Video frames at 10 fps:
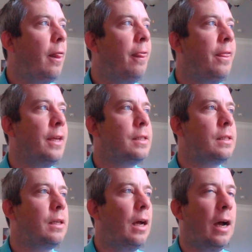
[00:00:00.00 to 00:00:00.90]

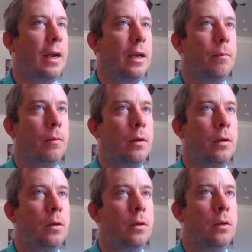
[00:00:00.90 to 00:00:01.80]
This item.
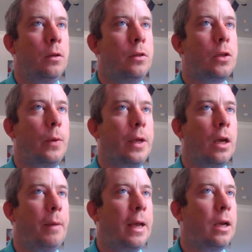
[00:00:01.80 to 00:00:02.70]
So we come back